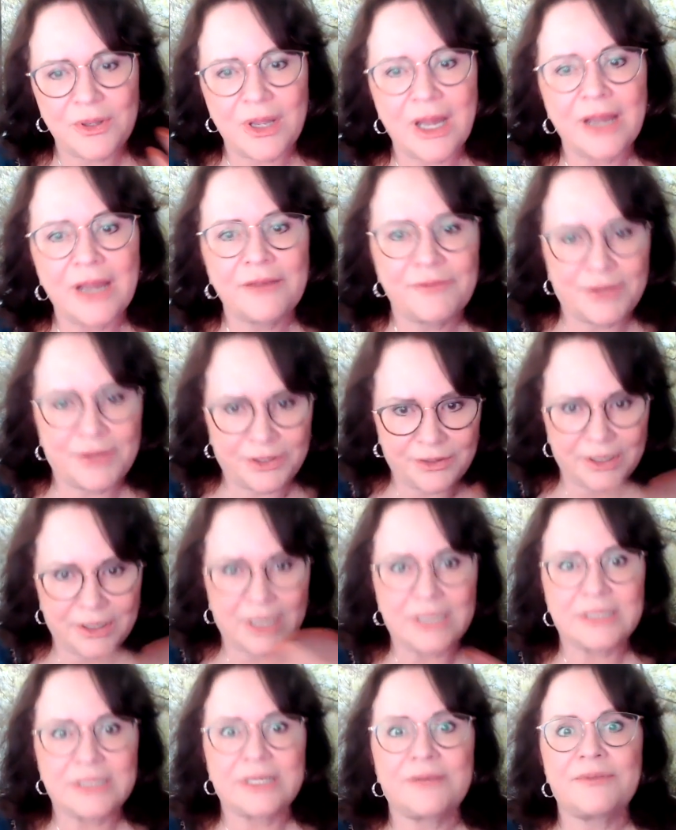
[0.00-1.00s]
live and you
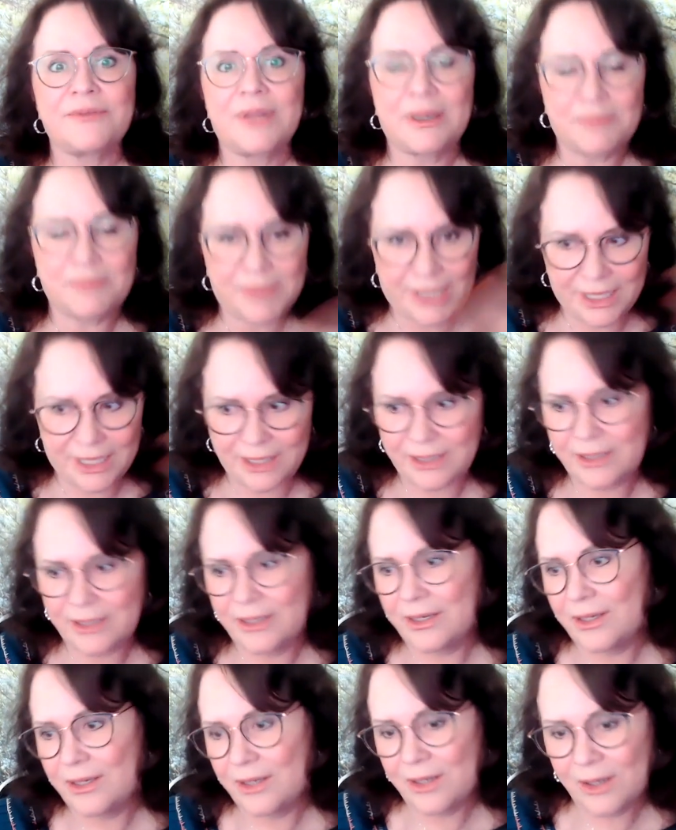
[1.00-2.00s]
guys give that money,
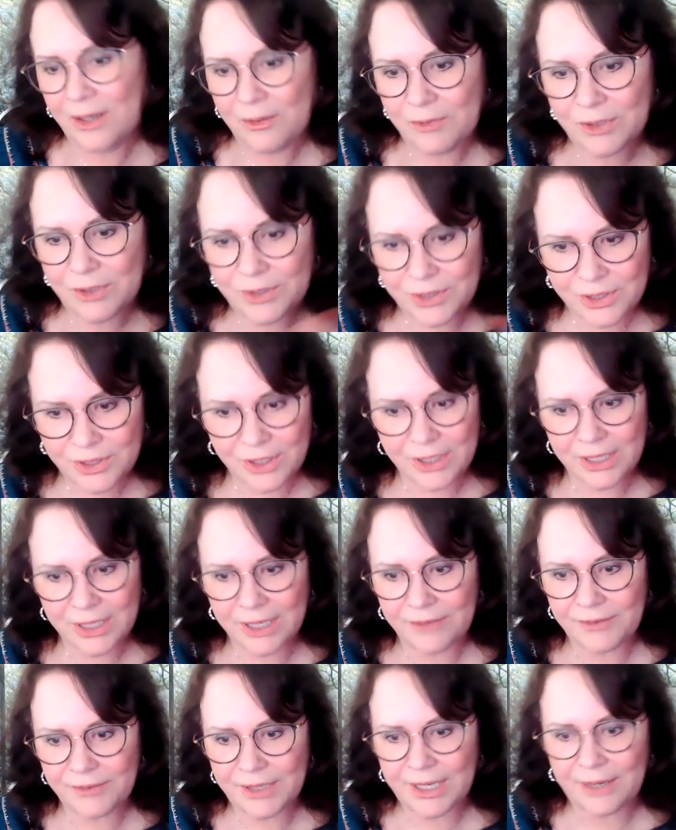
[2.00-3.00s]
we'll start
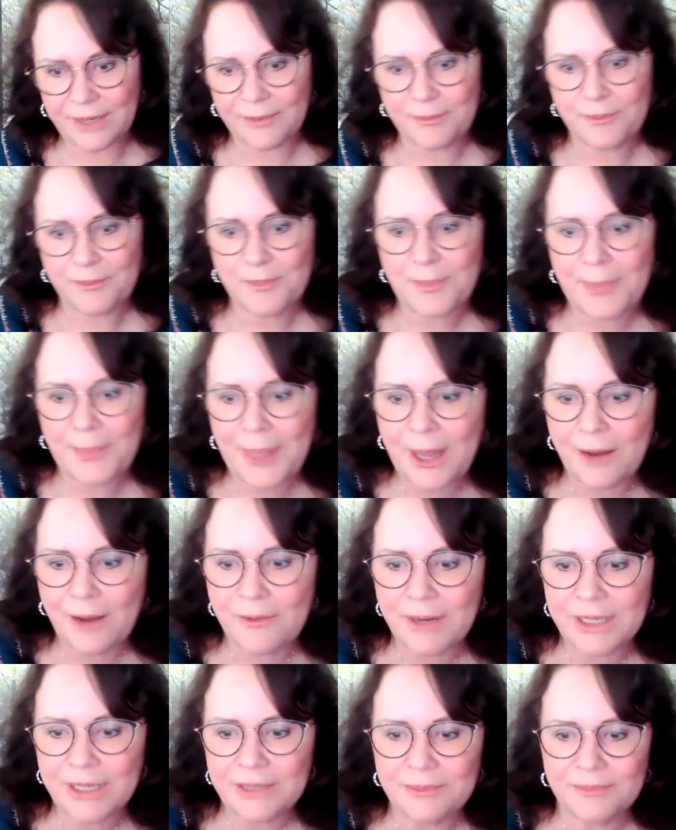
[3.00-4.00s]
giving out. All
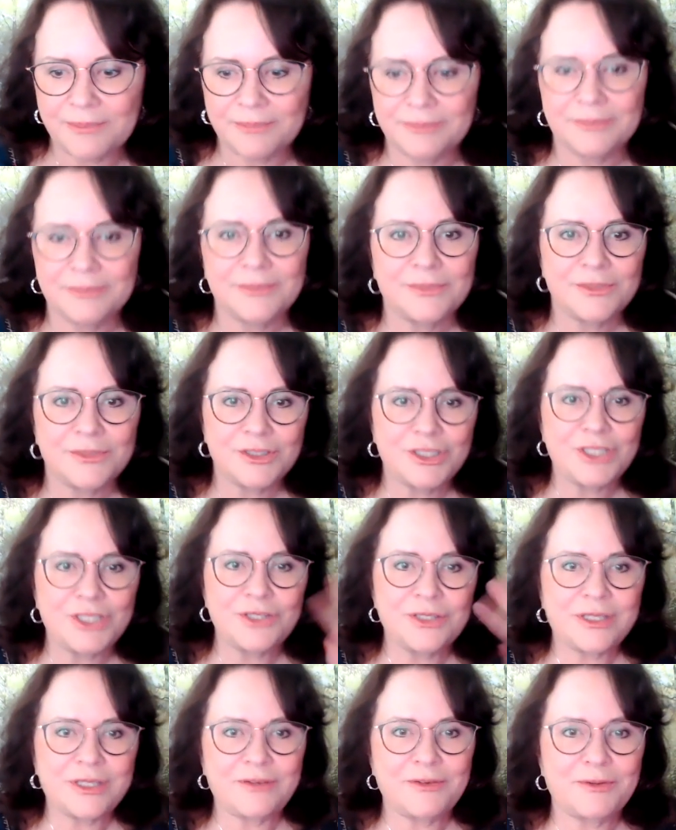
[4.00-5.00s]
right.
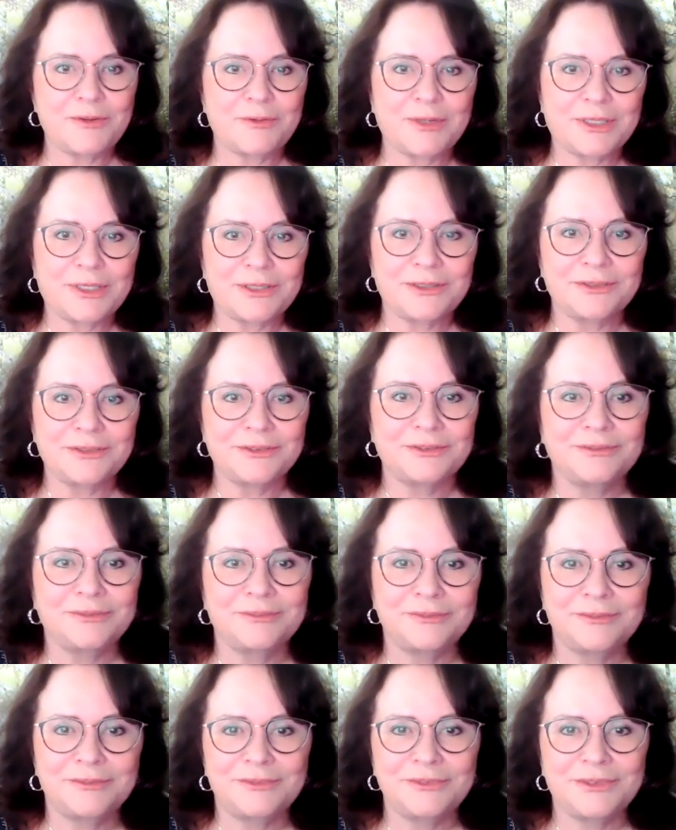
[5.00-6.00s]
Cheers, everyone.
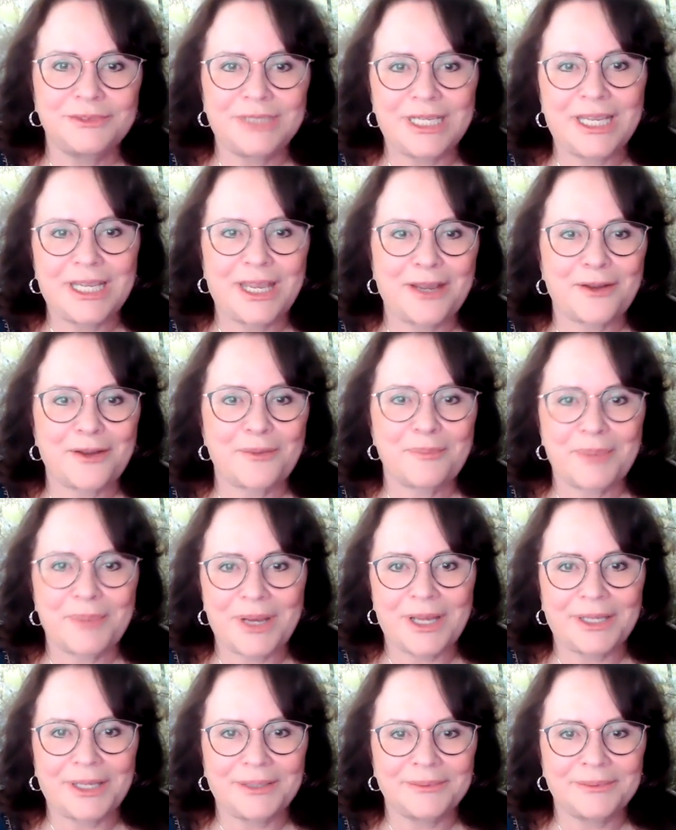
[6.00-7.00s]
Take care. Bye.